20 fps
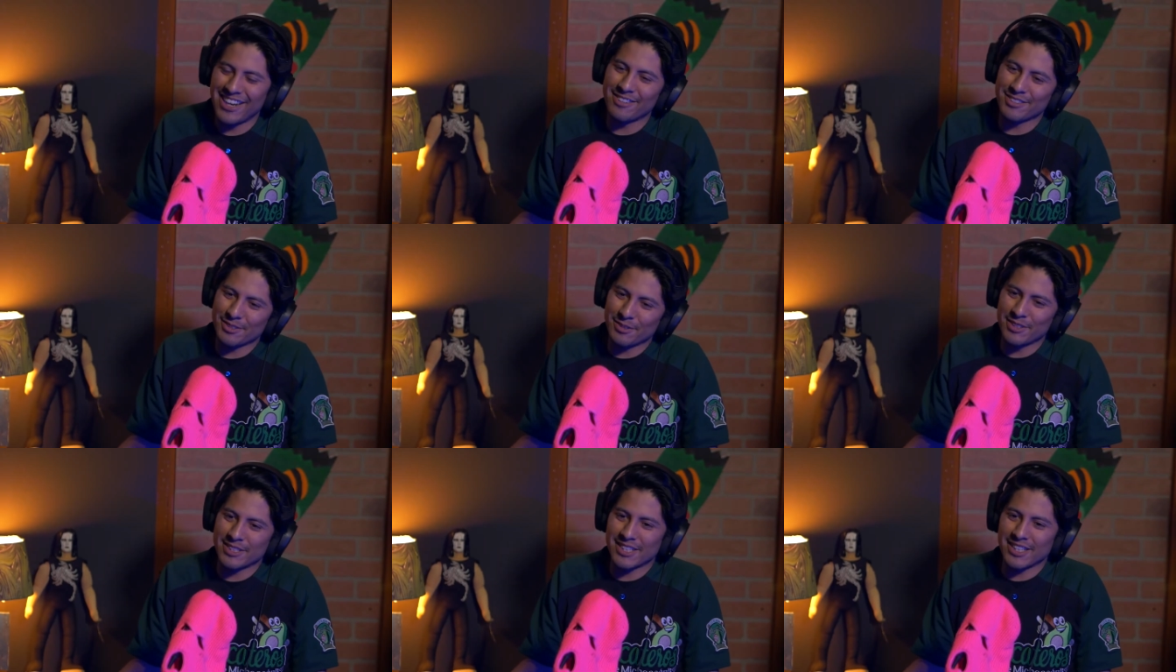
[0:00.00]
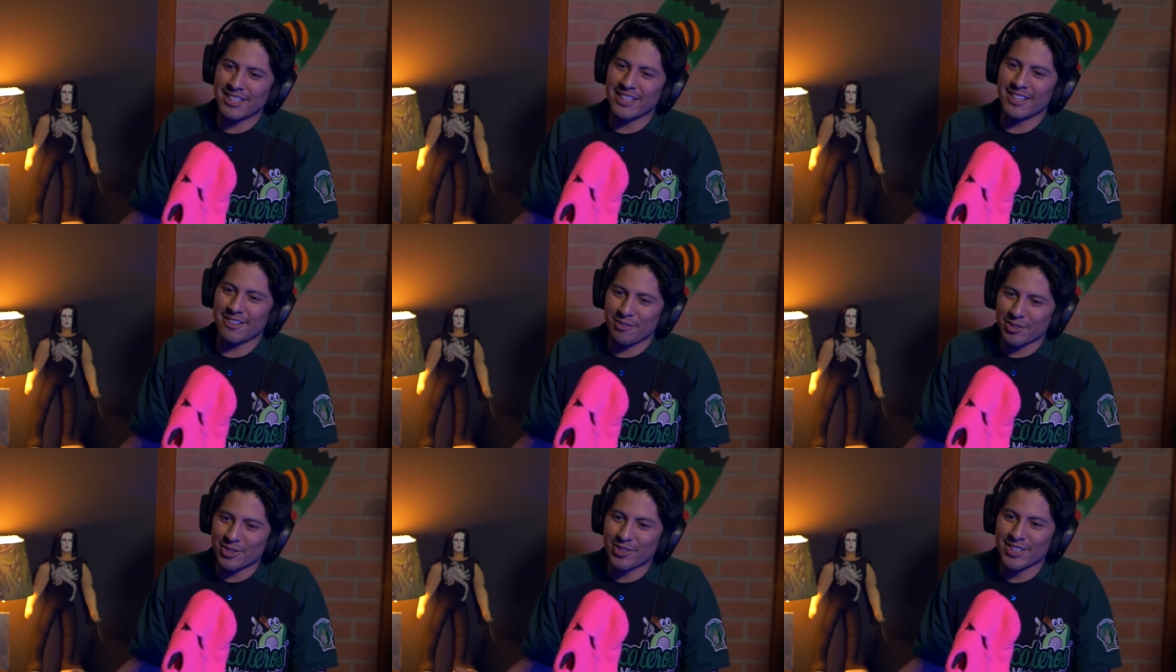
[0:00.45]
was gonna say
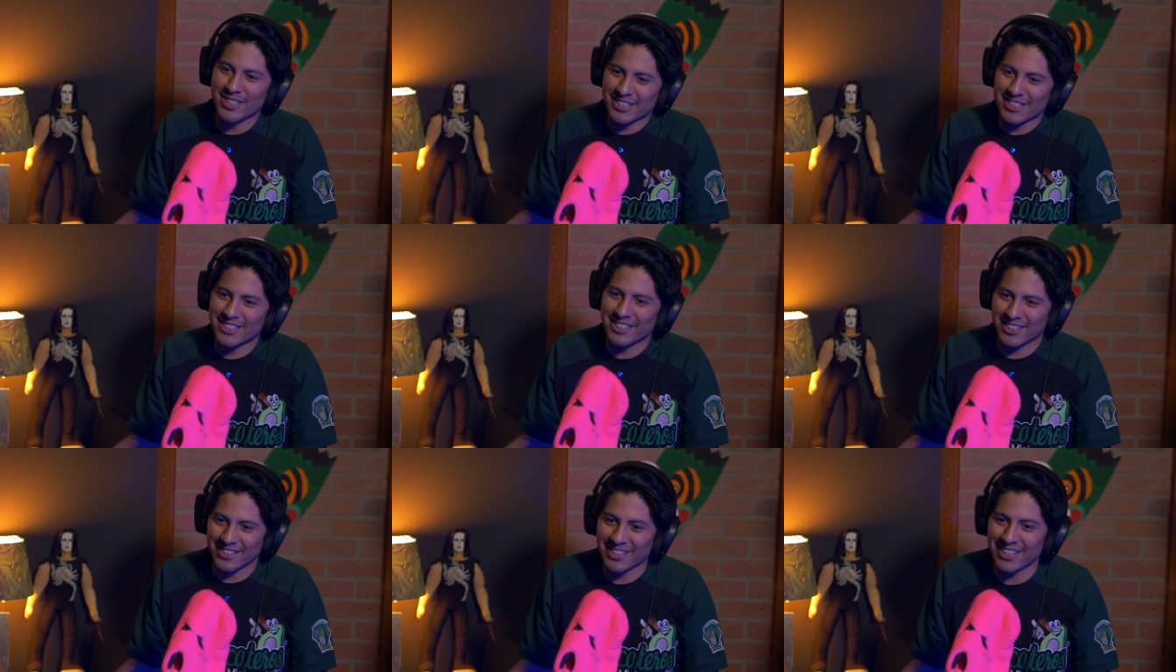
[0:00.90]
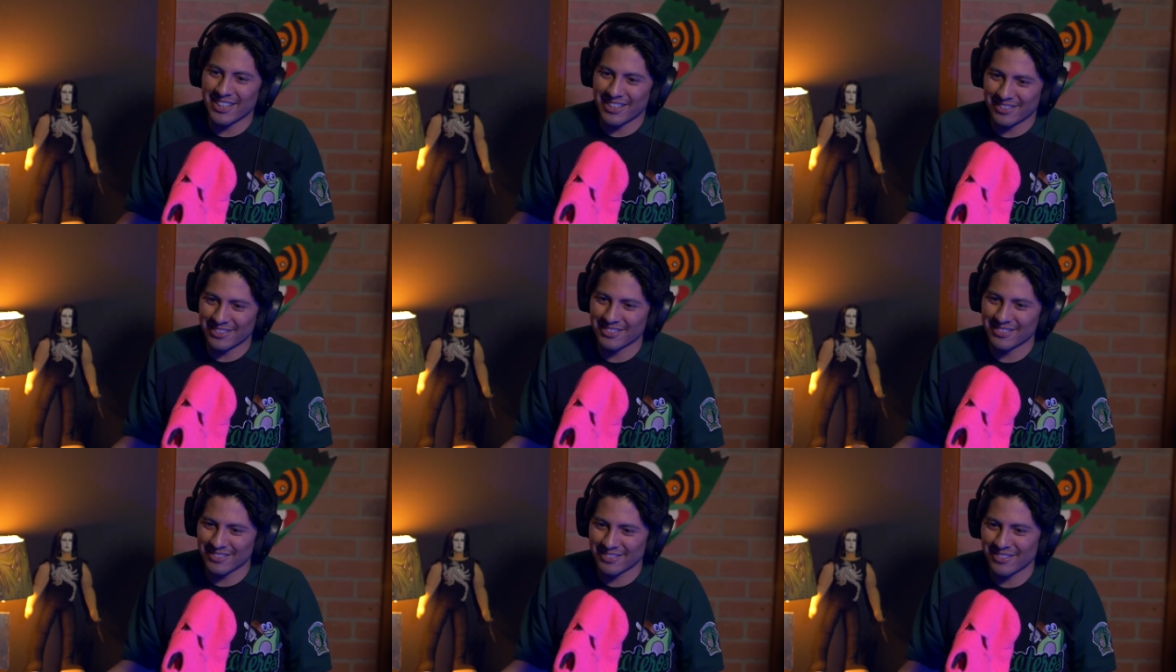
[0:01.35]
like, which one is it? Like, yeah,
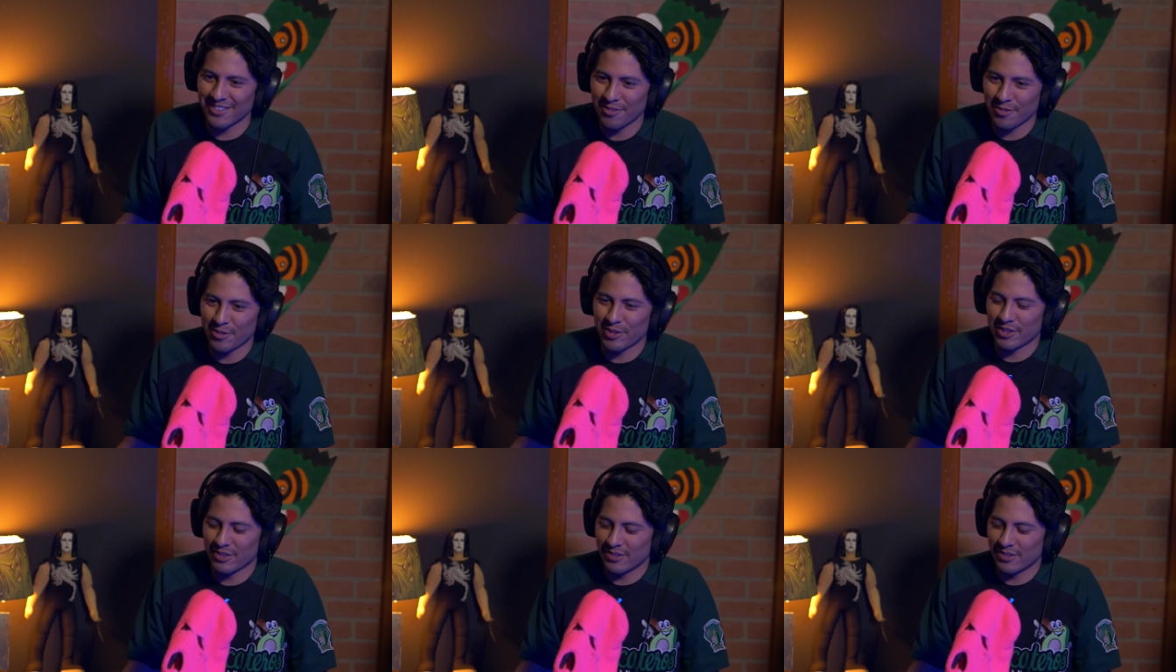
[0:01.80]
go for it.